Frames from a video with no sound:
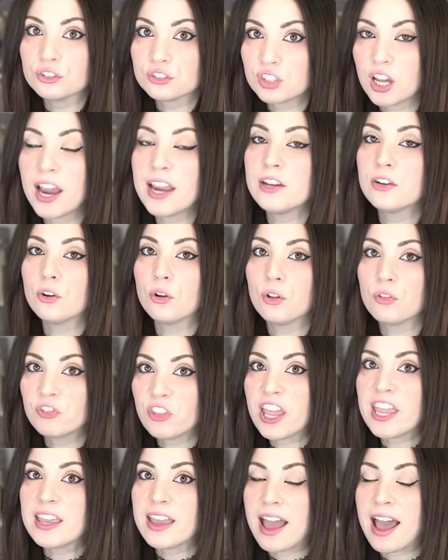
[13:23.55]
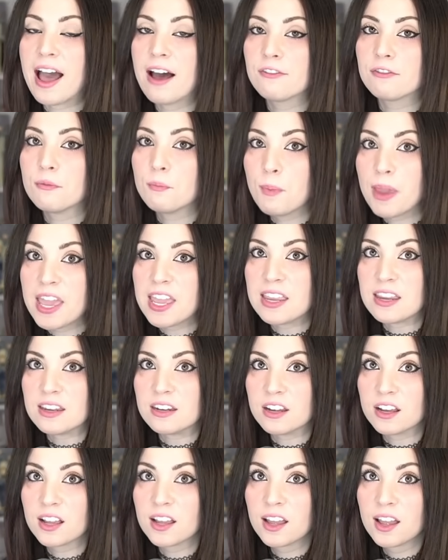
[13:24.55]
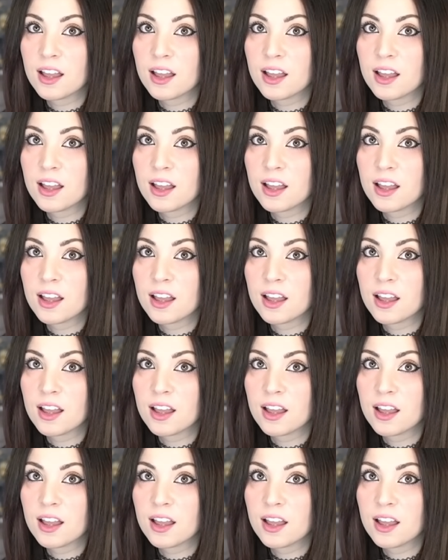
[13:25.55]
title they have made.